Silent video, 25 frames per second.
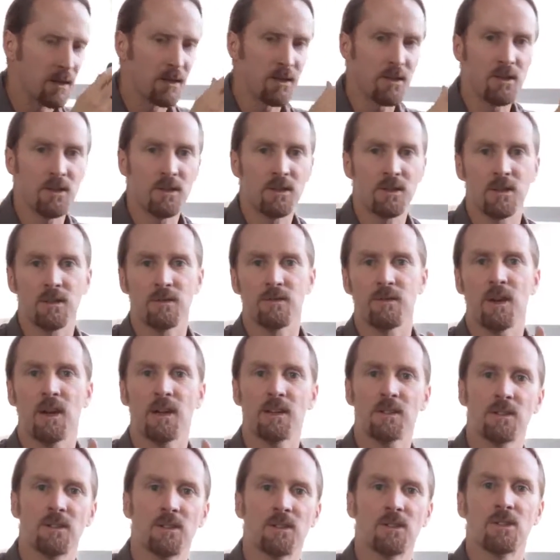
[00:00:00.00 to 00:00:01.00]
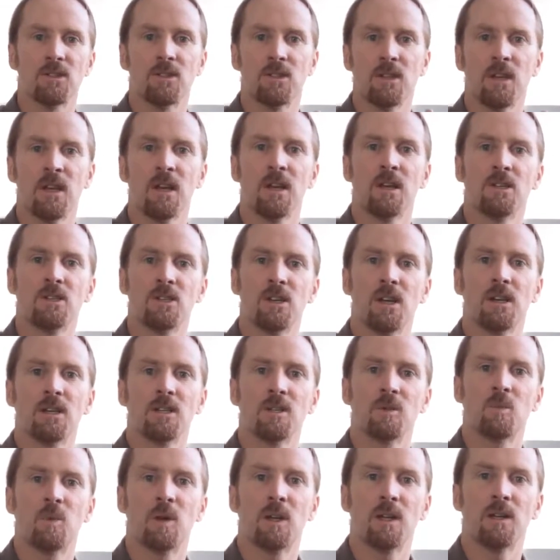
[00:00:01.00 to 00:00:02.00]
it'll use the fastest
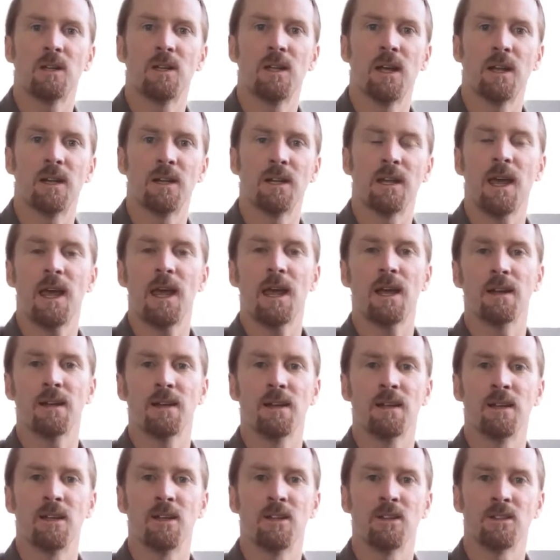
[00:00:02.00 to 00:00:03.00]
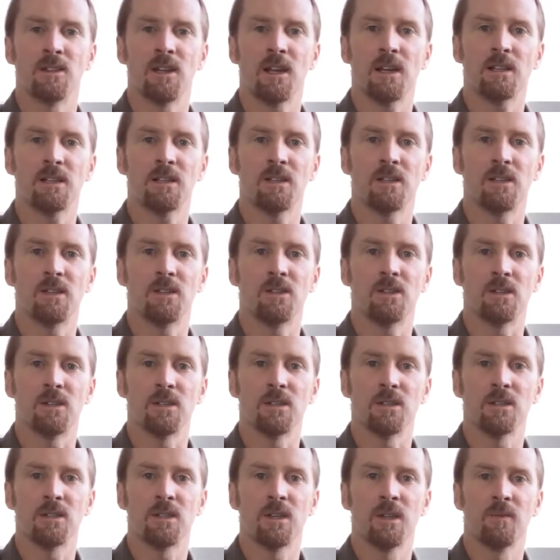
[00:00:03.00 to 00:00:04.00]
shutter speed that it can in those light
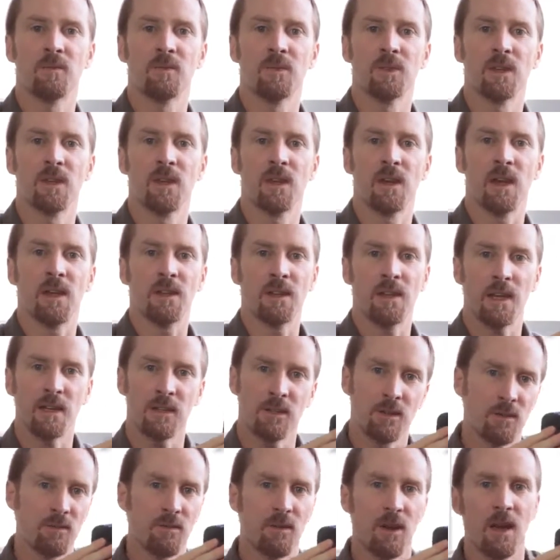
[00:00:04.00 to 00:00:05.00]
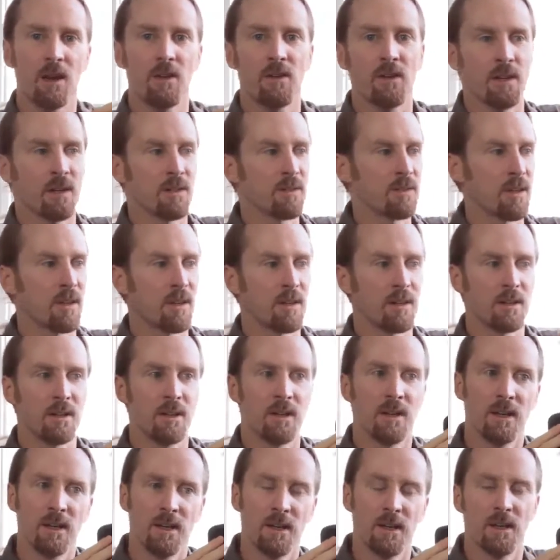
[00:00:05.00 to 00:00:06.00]
conditions. And that could vary, so
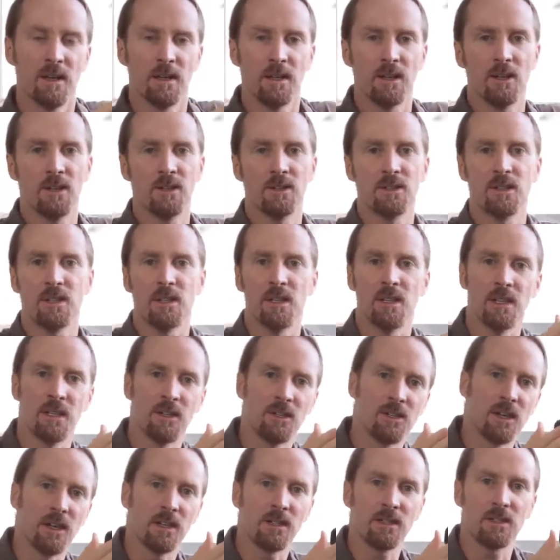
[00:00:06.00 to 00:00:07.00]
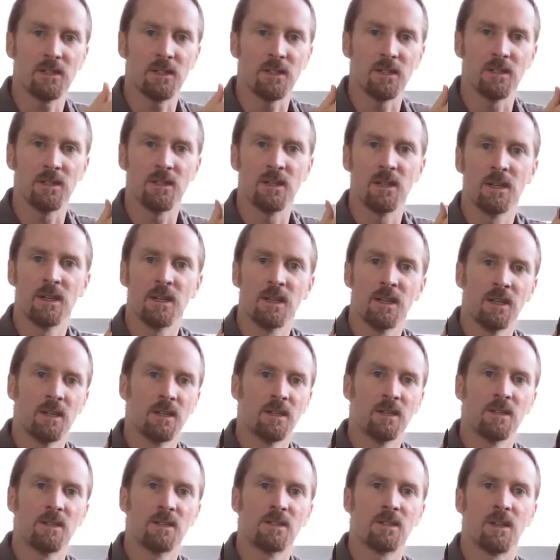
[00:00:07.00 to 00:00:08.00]
it'll constantly adjust it,
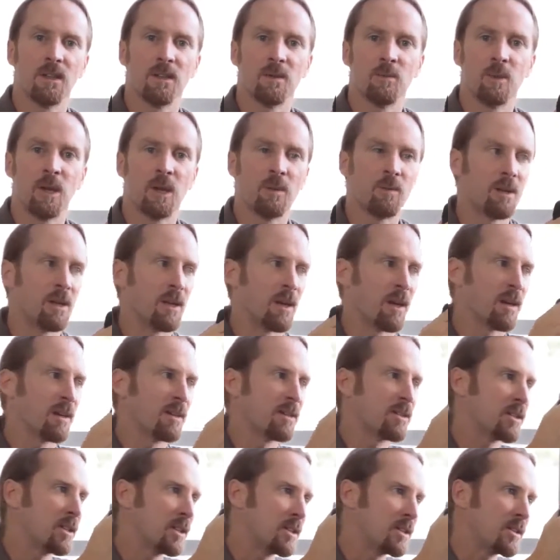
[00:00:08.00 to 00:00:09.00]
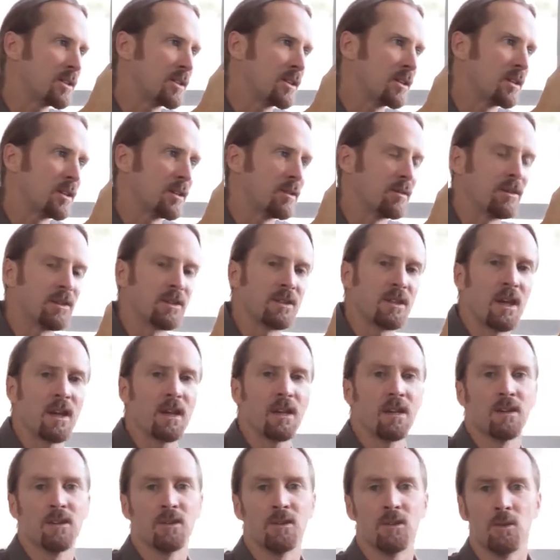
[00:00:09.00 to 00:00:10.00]
so it may be a 60th of a
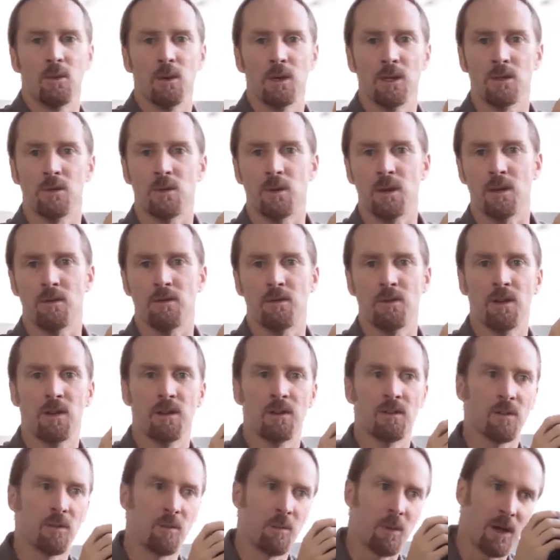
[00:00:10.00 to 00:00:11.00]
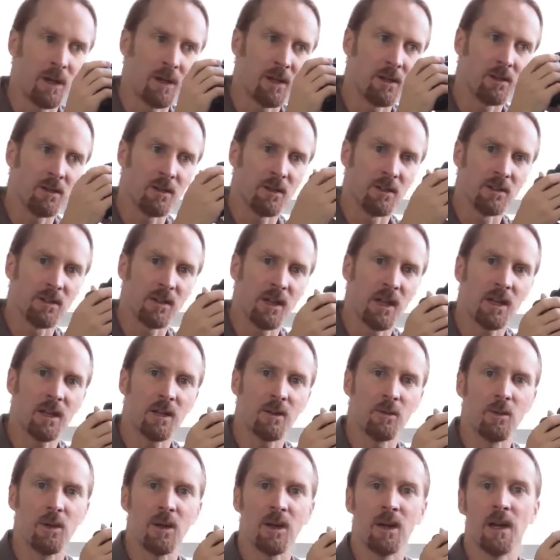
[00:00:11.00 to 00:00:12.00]
second or 1/25th depending on
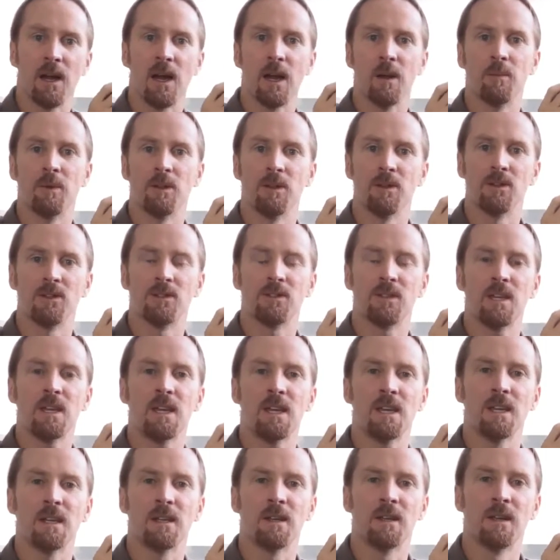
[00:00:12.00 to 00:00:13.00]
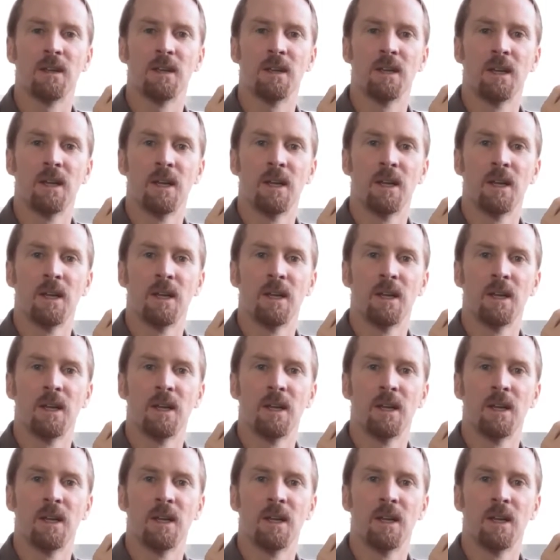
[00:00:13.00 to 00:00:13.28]
exactly where I am in the scene.